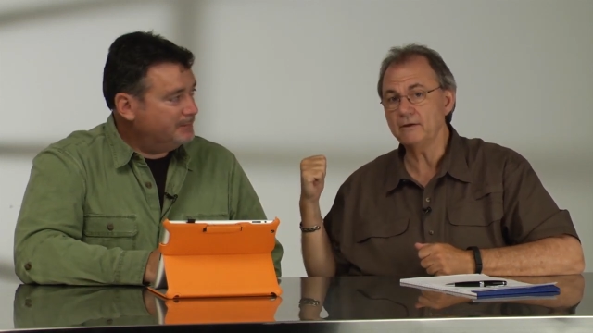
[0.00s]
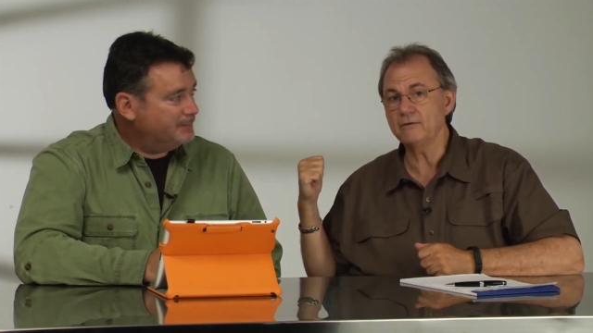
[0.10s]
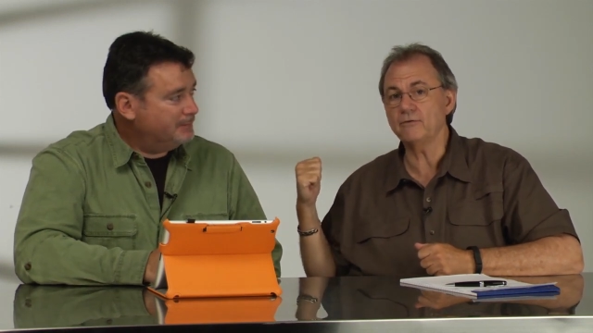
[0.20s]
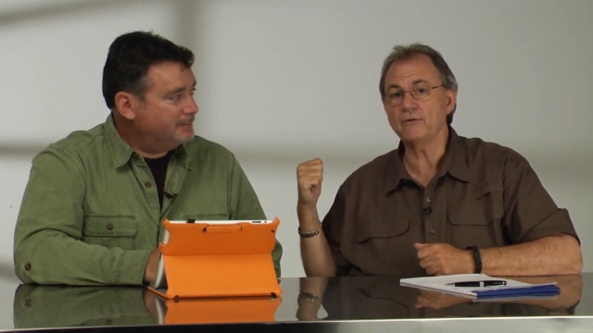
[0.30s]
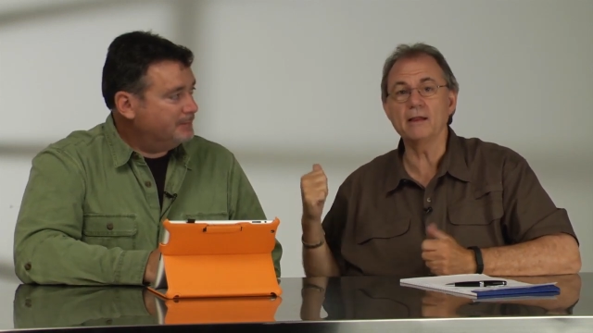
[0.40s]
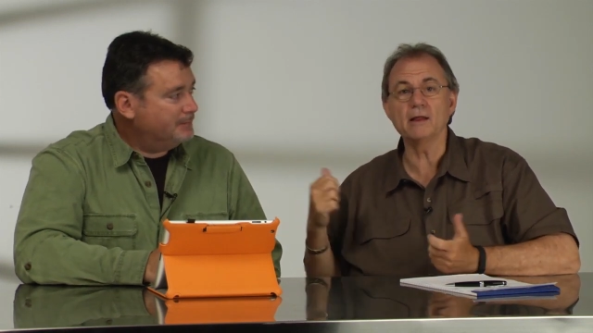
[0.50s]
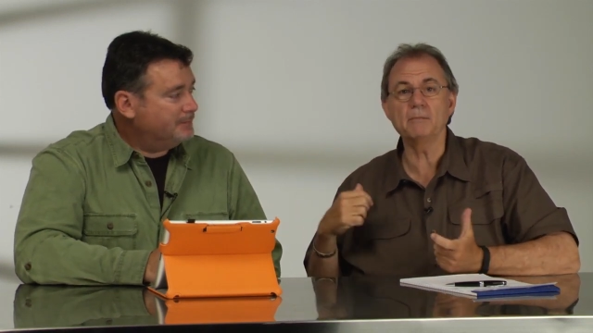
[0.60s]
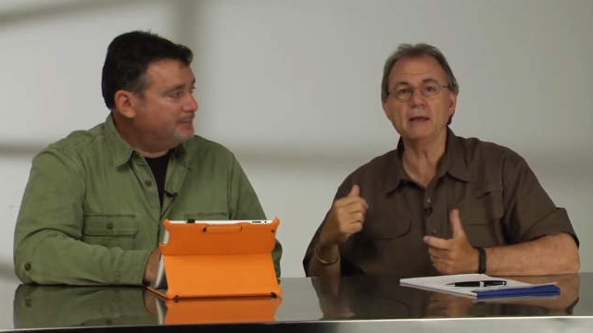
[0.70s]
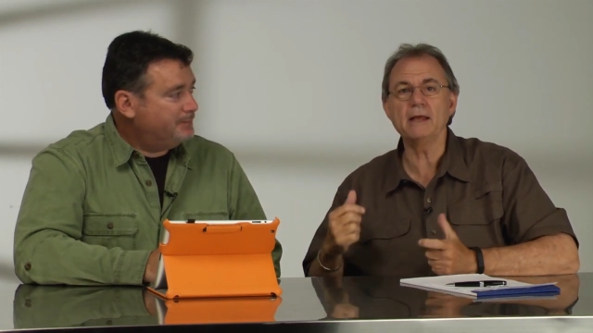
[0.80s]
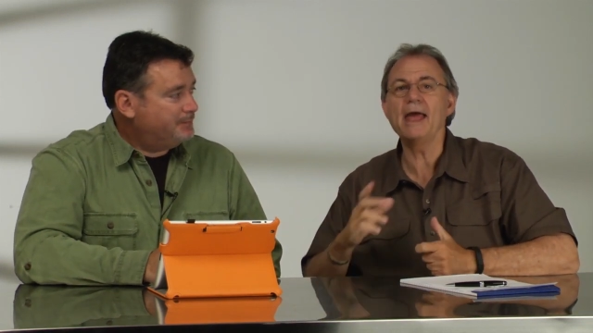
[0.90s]
Speaker 1: it's telling
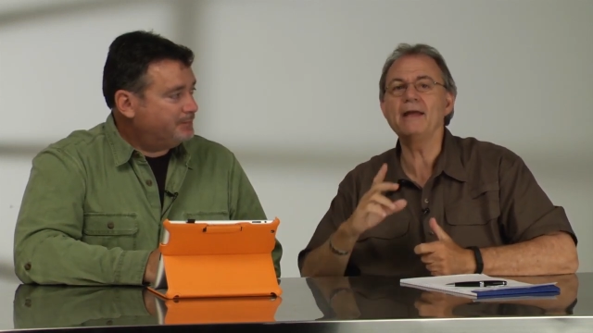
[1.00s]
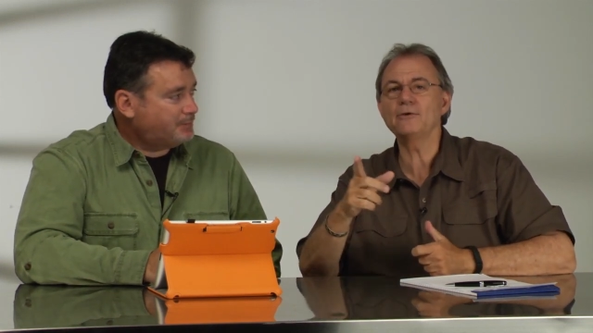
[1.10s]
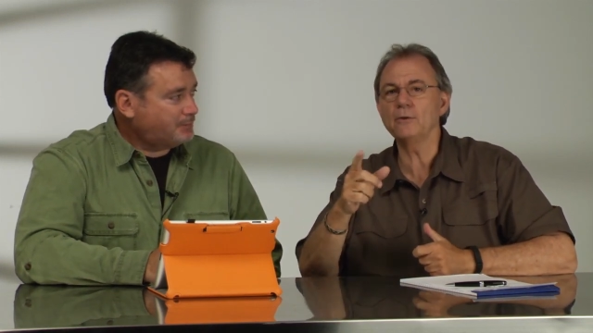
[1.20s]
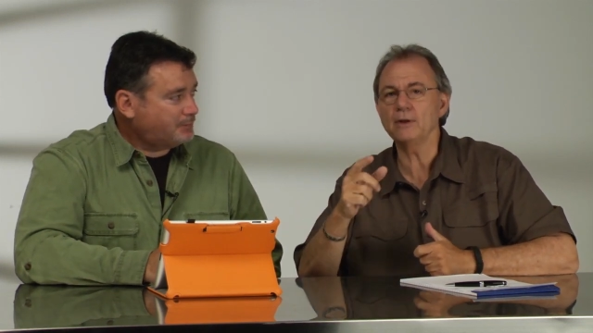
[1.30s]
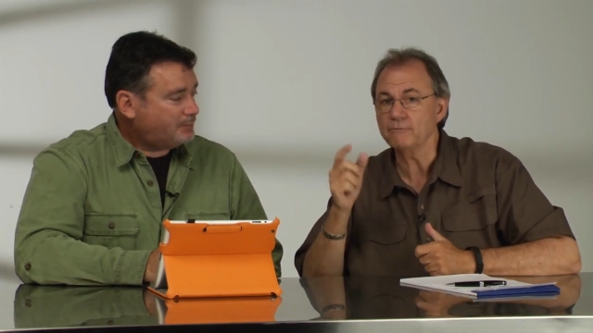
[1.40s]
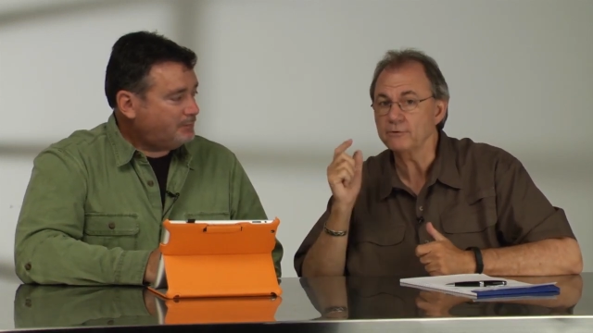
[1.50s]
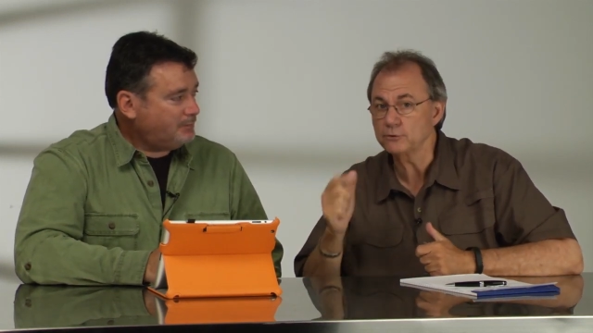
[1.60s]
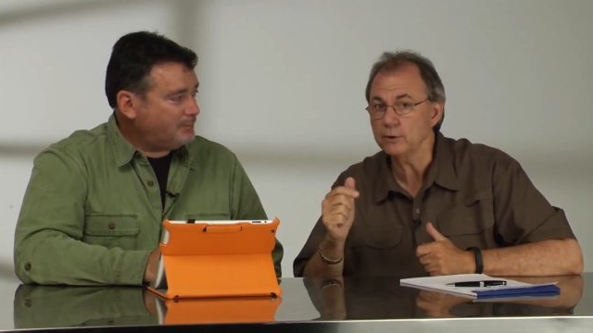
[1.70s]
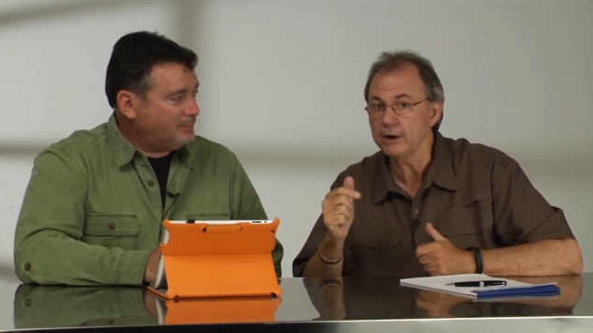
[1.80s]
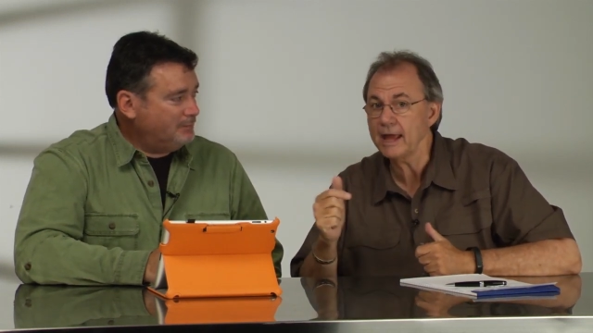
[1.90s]
me, hey, Tony, if you
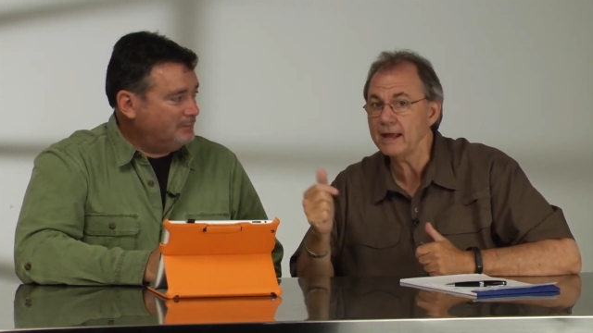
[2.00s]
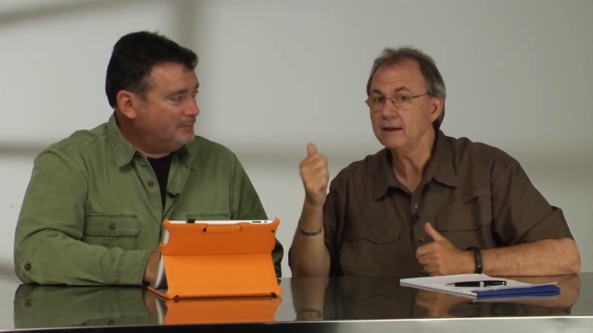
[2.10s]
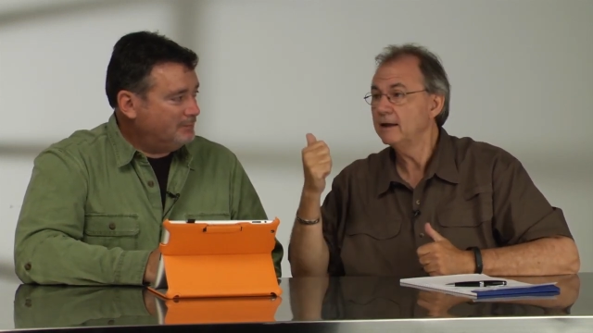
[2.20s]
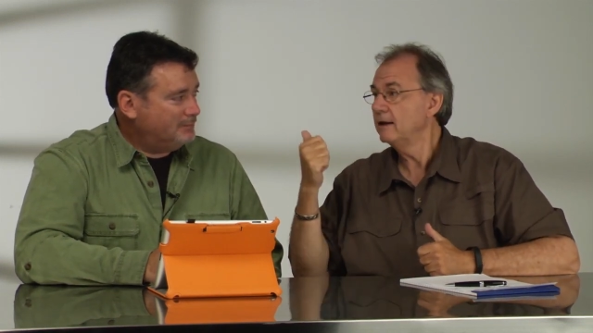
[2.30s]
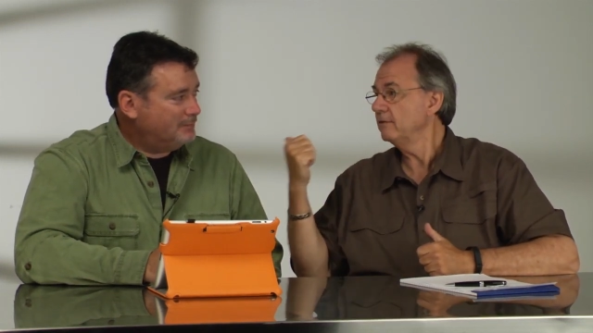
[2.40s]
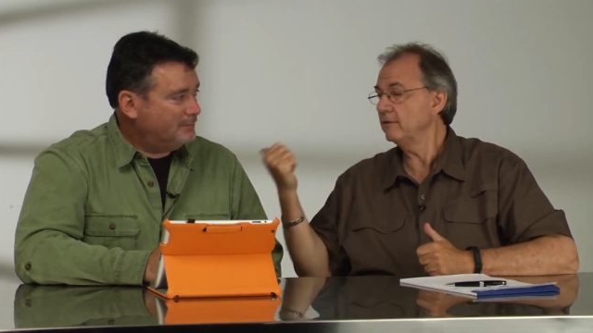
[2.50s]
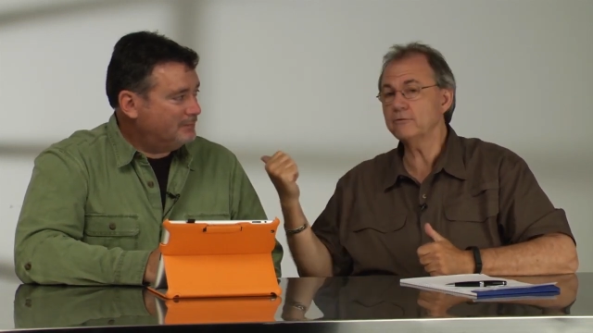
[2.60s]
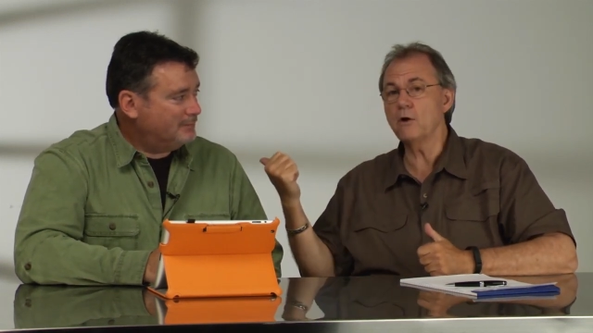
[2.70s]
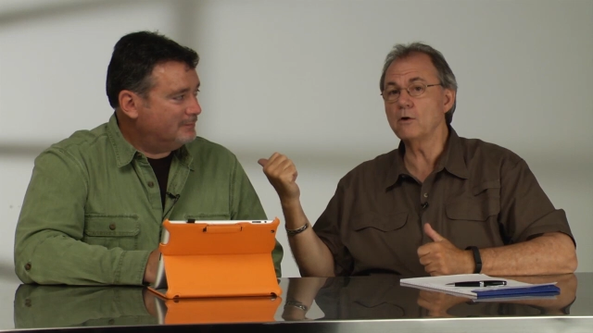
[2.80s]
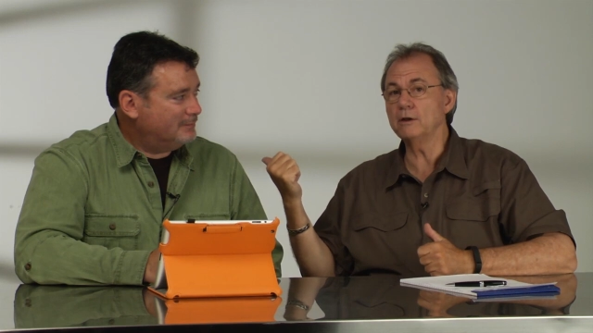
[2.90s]
shoot at 8, this
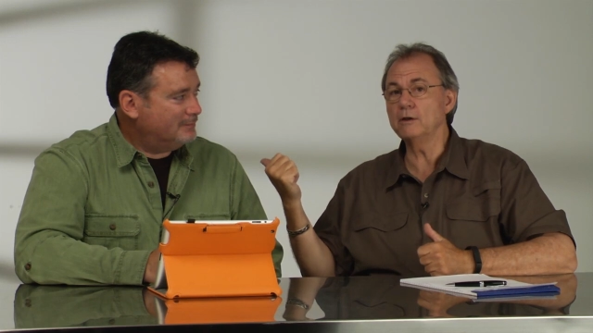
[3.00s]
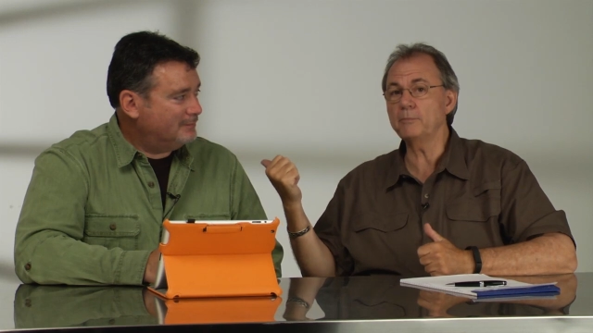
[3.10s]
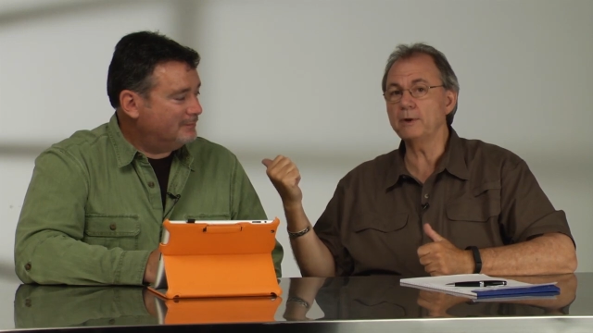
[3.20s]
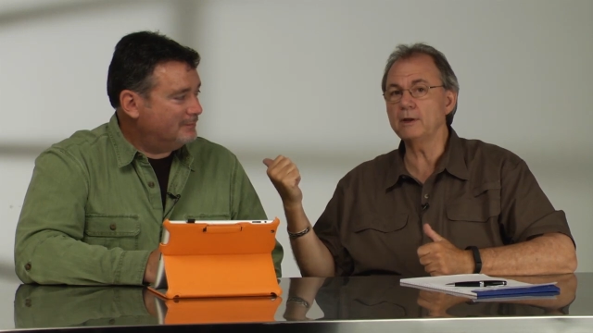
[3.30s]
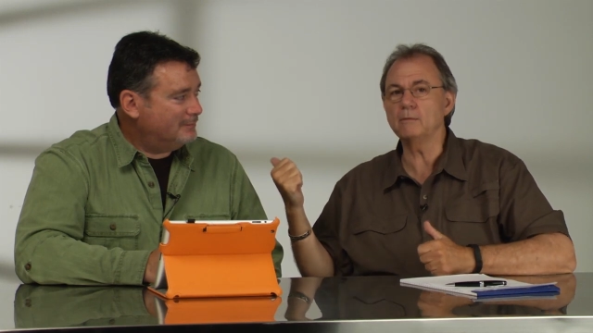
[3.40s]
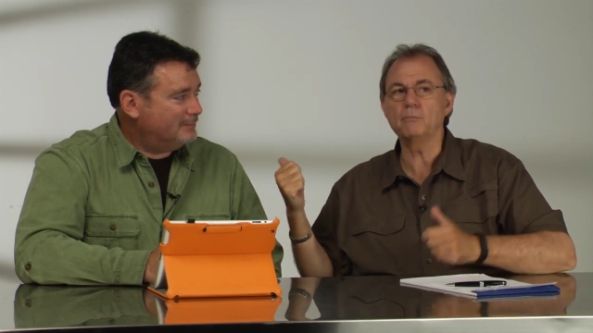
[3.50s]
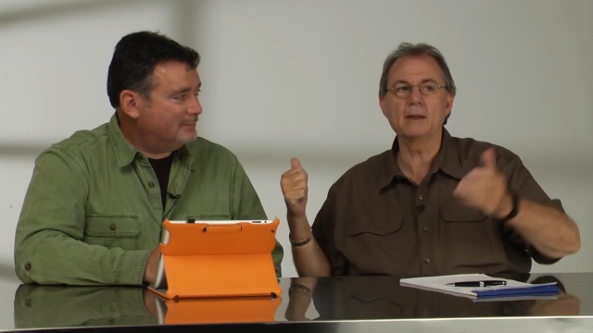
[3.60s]
is all going to look pretty good.